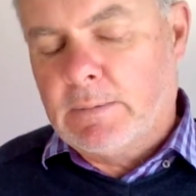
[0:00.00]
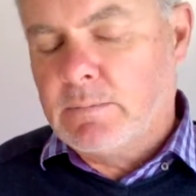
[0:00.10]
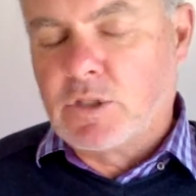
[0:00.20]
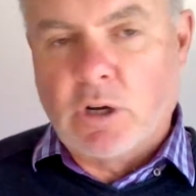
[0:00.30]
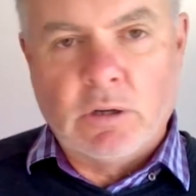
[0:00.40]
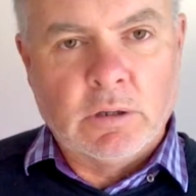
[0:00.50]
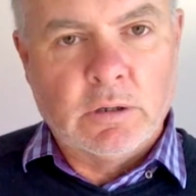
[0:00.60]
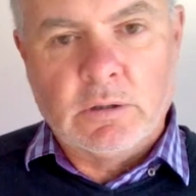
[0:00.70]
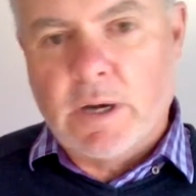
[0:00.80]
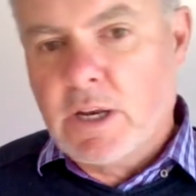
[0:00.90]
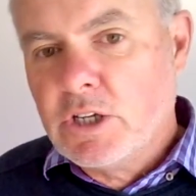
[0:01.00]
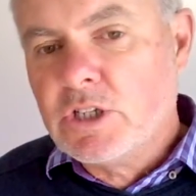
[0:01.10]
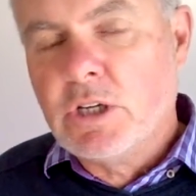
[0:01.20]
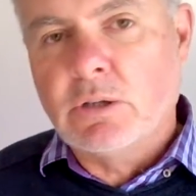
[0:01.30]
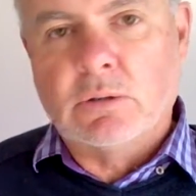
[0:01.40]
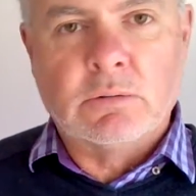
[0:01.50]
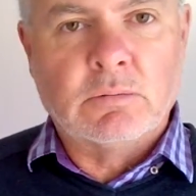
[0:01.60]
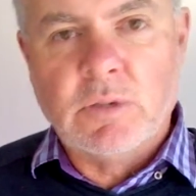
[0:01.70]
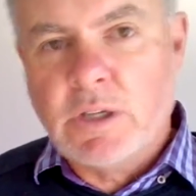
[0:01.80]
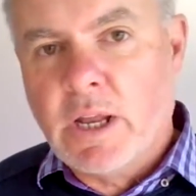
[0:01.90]
solar energy or
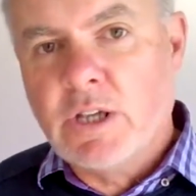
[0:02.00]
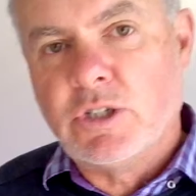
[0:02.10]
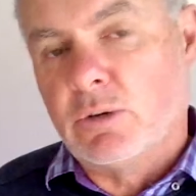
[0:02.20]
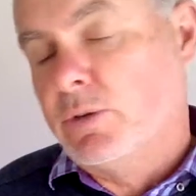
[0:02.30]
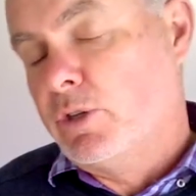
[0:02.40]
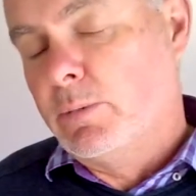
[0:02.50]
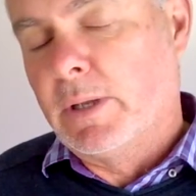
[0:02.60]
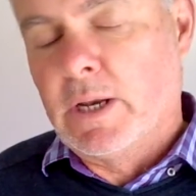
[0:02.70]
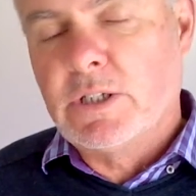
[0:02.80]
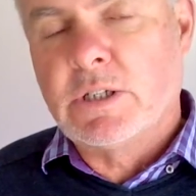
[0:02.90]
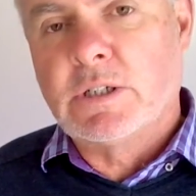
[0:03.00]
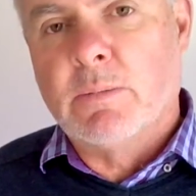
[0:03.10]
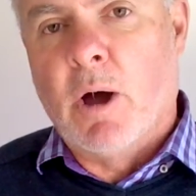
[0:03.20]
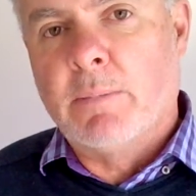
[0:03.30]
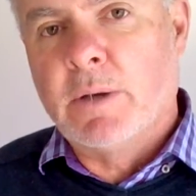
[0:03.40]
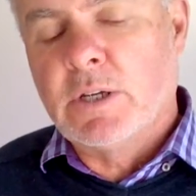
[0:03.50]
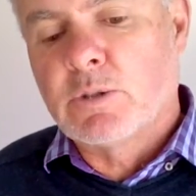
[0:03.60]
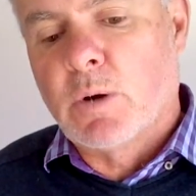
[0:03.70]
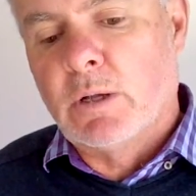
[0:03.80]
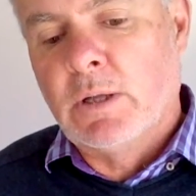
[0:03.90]
wind energy or renewable energy, as it might be as
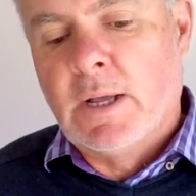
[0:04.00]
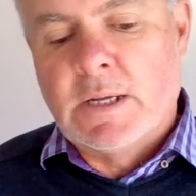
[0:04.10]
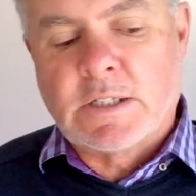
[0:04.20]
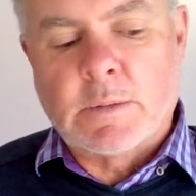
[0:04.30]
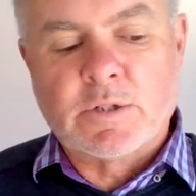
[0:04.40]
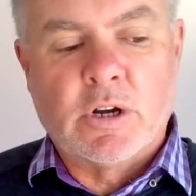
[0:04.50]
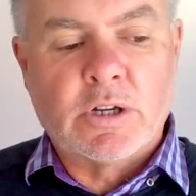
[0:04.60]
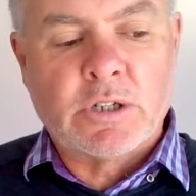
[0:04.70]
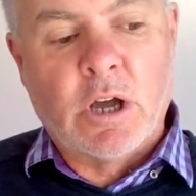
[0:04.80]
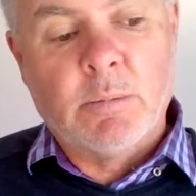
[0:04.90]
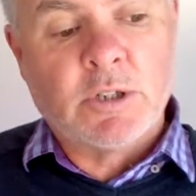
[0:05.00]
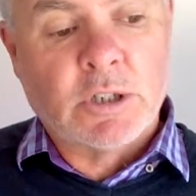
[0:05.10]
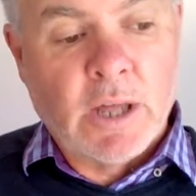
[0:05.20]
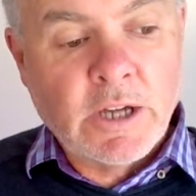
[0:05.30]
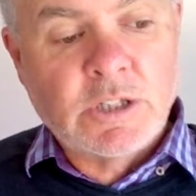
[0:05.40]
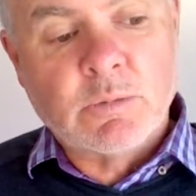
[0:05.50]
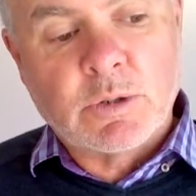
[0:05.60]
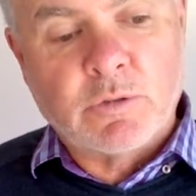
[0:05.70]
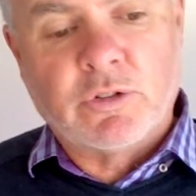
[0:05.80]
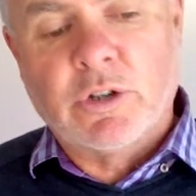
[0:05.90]
well, subsidizing home insulation, which
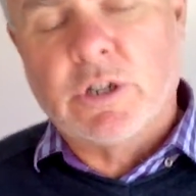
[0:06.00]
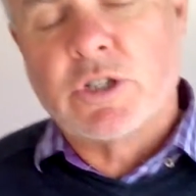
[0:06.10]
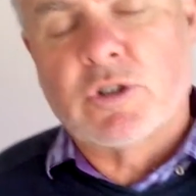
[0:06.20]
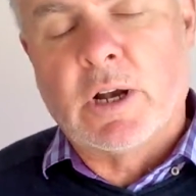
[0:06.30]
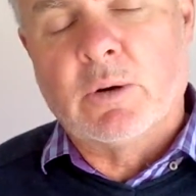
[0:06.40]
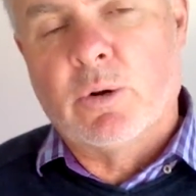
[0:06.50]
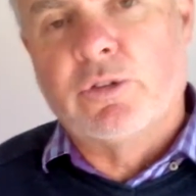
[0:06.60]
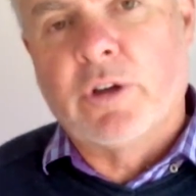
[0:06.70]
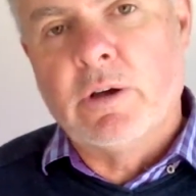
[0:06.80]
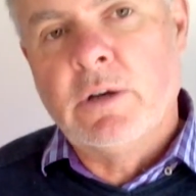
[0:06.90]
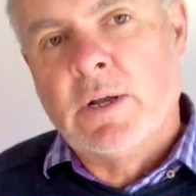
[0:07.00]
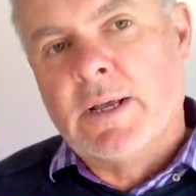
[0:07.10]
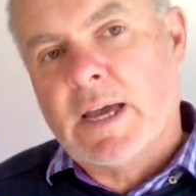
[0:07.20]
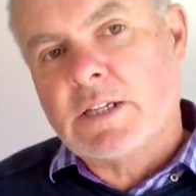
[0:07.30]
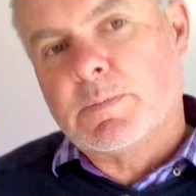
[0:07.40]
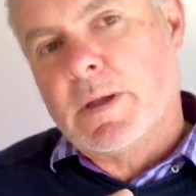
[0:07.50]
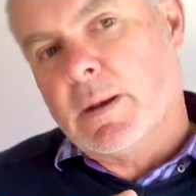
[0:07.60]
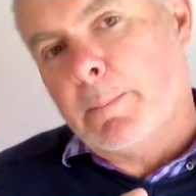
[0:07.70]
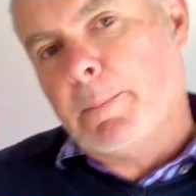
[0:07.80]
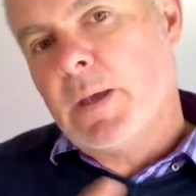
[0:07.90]
we've seen in Australia also, has been a
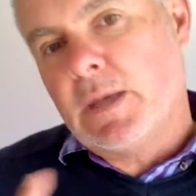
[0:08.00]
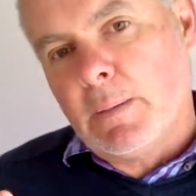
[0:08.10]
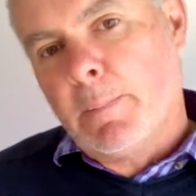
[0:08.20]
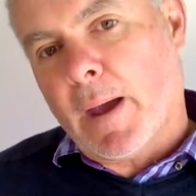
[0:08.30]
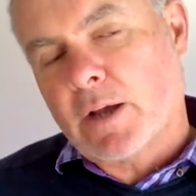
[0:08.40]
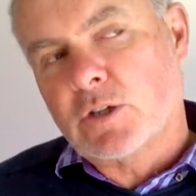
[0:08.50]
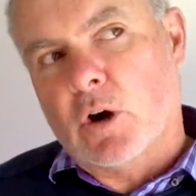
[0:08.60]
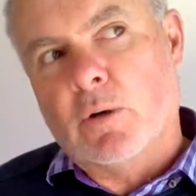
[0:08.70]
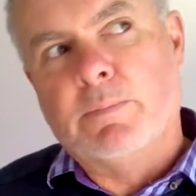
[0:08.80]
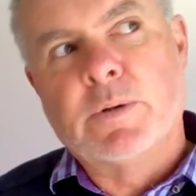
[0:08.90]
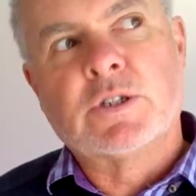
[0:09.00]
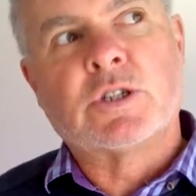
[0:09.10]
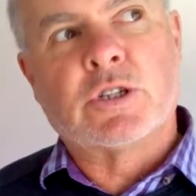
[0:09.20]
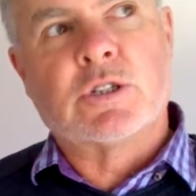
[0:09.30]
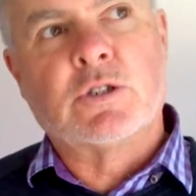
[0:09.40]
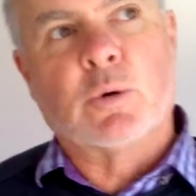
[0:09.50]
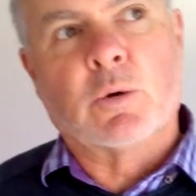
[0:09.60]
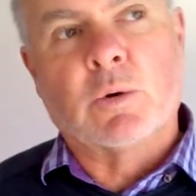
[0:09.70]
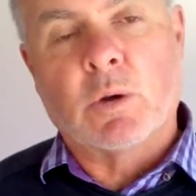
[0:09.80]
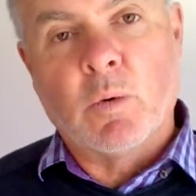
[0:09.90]
big impact on businesses doing
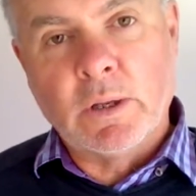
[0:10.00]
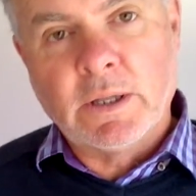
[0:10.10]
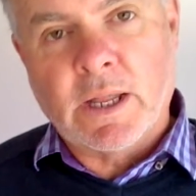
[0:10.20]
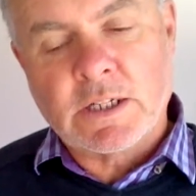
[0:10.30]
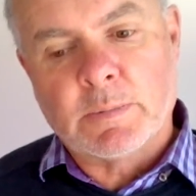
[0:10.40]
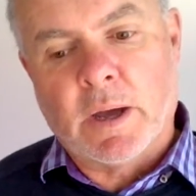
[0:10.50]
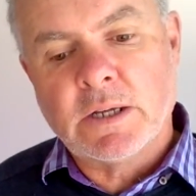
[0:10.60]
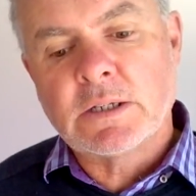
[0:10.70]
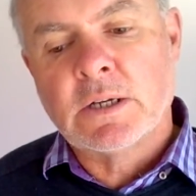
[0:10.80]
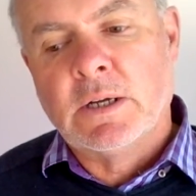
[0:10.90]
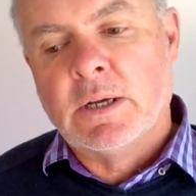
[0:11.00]
really well in that space.